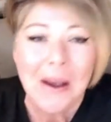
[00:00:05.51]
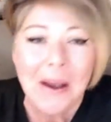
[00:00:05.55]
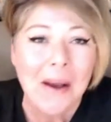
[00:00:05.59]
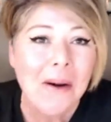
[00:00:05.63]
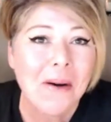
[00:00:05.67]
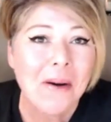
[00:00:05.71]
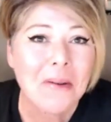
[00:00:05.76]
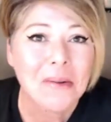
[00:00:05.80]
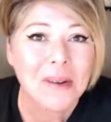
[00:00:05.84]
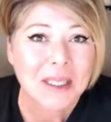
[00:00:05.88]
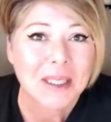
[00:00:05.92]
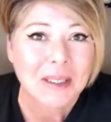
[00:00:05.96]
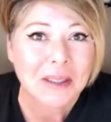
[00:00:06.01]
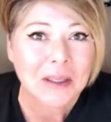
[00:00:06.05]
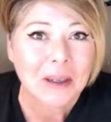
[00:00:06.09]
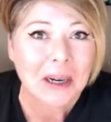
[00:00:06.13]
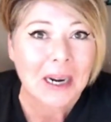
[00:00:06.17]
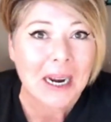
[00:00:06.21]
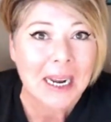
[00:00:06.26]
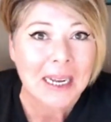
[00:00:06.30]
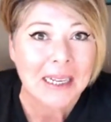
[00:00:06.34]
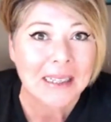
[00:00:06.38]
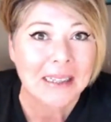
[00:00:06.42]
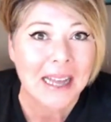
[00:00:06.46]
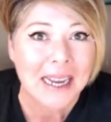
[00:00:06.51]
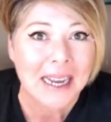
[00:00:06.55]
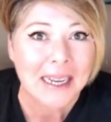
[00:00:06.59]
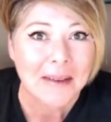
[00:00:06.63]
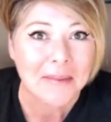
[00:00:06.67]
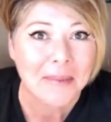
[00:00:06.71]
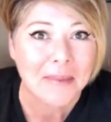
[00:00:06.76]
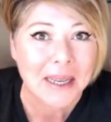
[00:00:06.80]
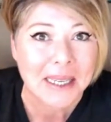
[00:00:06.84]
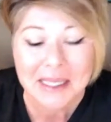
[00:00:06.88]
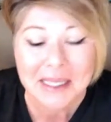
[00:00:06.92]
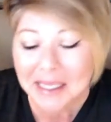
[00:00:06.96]
What's crack-a-lackin'
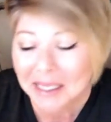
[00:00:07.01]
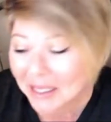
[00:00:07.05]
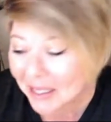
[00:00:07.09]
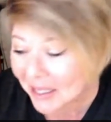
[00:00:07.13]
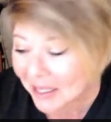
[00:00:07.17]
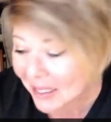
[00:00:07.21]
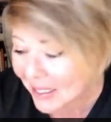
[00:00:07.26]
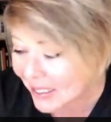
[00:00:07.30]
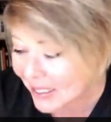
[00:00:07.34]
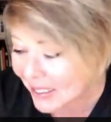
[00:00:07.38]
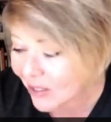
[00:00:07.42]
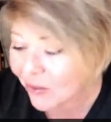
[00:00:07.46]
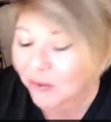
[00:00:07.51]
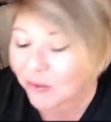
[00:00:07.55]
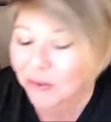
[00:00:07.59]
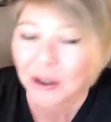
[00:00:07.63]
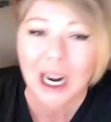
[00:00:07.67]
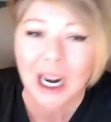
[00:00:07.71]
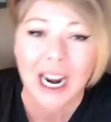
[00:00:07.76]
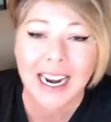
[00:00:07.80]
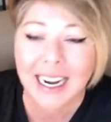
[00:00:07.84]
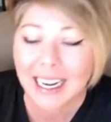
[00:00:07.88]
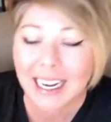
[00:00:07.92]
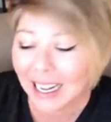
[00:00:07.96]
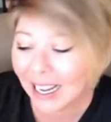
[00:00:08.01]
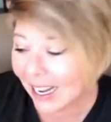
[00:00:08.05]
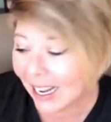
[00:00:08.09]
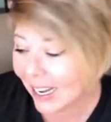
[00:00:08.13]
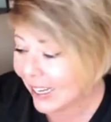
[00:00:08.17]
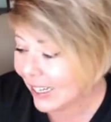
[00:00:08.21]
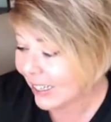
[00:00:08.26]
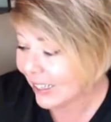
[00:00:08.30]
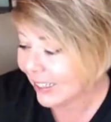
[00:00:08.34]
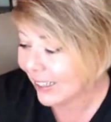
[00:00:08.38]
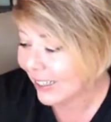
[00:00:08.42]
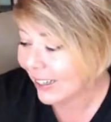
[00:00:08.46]
besties? It's
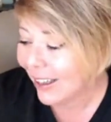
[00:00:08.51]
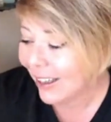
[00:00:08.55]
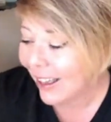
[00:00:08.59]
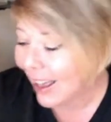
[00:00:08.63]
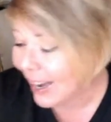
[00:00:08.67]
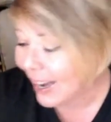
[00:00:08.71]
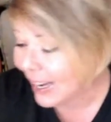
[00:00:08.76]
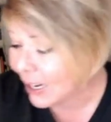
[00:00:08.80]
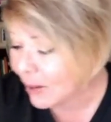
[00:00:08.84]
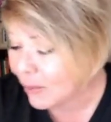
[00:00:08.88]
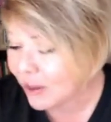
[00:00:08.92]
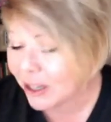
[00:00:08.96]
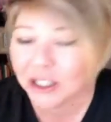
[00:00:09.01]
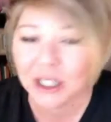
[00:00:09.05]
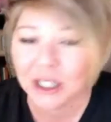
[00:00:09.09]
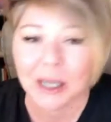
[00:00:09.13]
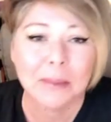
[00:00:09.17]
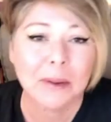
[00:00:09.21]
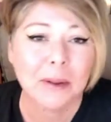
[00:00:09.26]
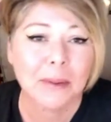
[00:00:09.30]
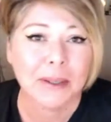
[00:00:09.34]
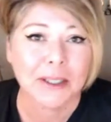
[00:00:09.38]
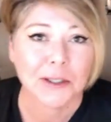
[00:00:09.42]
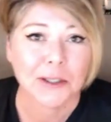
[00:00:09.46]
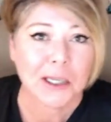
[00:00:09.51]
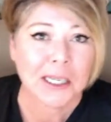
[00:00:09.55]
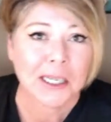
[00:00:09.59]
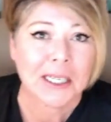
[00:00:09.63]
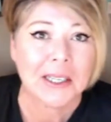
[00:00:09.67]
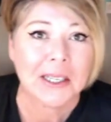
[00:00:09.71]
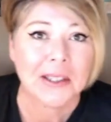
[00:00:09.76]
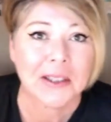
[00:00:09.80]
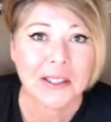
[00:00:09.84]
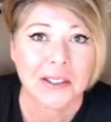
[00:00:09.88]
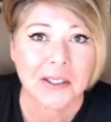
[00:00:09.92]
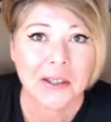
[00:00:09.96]
Friday. I got to make sure I put my drink
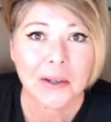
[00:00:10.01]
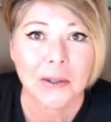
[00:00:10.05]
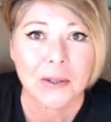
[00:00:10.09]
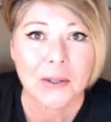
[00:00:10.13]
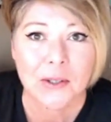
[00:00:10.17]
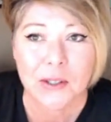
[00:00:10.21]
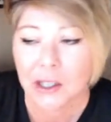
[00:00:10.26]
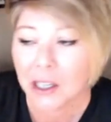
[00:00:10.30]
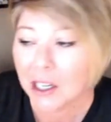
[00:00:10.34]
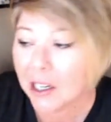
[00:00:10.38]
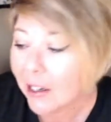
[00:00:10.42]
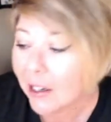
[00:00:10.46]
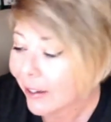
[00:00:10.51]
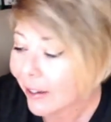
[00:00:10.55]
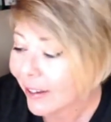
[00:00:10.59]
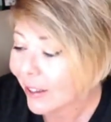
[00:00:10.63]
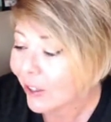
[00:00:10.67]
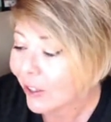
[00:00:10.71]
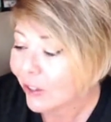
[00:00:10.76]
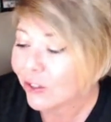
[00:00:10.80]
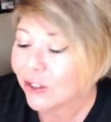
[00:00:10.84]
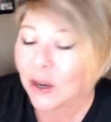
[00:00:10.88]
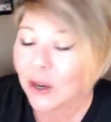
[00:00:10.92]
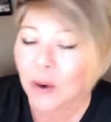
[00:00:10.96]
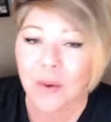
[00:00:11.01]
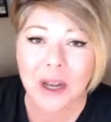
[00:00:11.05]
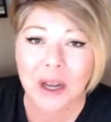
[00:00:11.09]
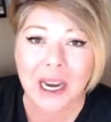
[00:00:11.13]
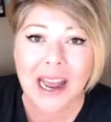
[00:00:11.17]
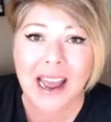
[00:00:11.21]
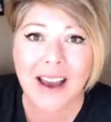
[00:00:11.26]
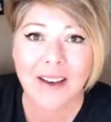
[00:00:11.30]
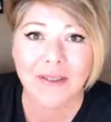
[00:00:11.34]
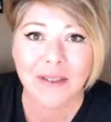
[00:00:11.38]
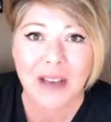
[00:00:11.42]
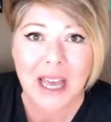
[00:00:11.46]
on the coaster. Don't want to
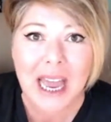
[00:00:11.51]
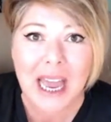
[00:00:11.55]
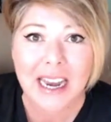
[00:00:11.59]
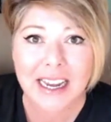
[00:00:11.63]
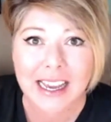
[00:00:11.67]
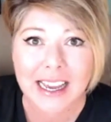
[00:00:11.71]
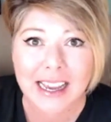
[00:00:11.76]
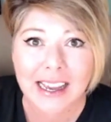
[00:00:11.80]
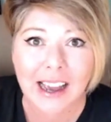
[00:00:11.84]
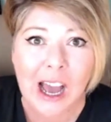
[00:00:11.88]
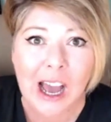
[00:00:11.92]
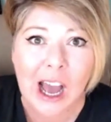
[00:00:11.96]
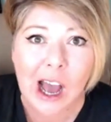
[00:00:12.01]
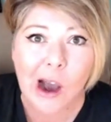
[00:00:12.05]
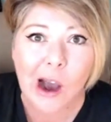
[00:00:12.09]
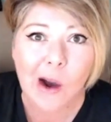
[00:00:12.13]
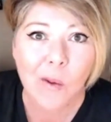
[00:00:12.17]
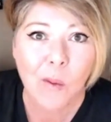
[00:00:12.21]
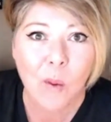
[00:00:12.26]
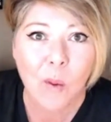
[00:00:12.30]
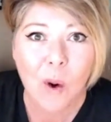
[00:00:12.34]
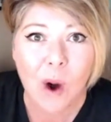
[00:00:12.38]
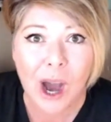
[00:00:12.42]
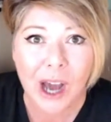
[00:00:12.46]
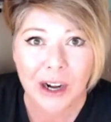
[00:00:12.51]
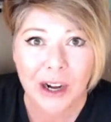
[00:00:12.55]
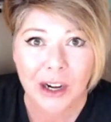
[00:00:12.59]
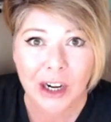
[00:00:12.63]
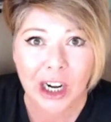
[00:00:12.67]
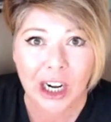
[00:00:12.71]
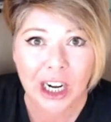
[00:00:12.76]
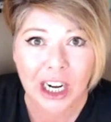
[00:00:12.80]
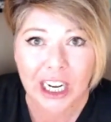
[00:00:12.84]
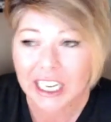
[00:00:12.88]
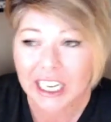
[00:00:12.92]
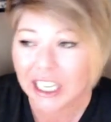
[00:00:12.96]
have any
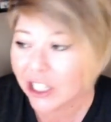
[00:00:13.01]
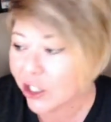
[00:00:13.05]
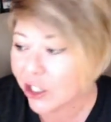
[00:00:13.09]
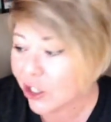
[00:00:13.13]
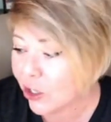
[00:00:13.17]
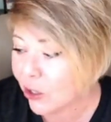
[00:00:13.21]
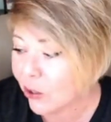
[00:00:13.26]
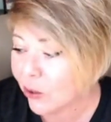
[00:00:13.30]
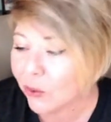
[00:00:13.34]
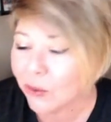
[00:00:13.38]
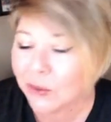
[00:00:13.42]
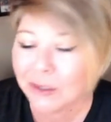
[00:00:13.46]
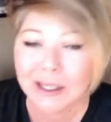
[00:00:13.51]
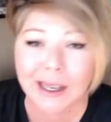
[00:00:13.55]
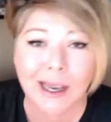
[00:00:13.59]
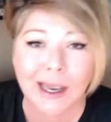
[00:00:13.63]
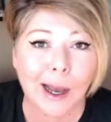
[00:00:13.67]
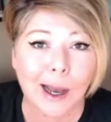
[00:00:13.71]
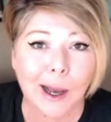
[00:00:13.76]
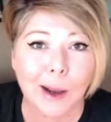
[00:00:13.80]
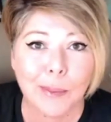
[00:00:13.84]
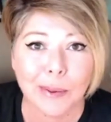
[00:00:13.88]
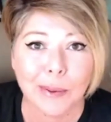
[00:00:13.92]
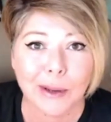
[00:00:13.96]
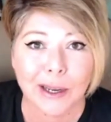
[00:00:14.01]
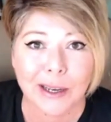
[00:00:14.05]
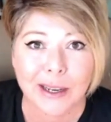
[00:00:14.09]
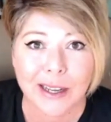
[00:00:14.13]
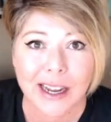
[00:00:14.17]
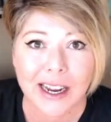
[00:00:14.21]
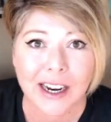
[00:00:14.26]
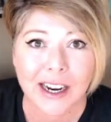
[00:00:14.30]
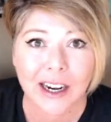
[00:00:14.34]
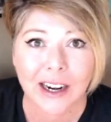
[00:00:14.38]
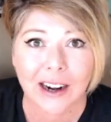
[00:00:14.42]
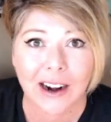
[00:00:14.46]
water issues up in
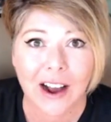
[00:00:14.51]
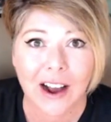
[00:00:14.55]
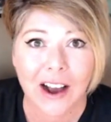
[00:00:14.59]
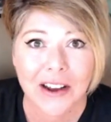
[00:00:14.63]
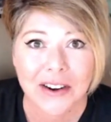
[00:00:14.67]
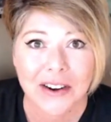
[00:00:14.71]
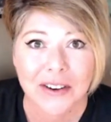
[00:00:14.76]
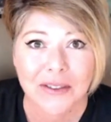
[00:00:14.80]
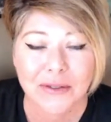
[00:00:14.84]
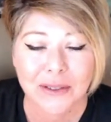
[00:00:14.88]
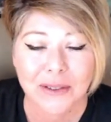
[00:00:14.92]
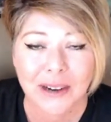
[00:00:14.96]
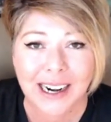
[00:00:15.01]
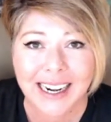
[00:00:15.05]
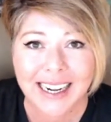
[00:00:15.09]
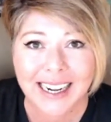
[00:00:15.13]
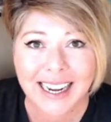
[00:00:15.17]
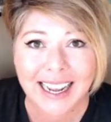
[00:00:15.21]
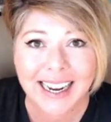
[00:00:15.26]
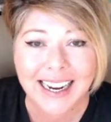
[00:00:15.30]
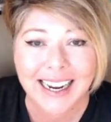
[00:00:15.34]
here on a Friday.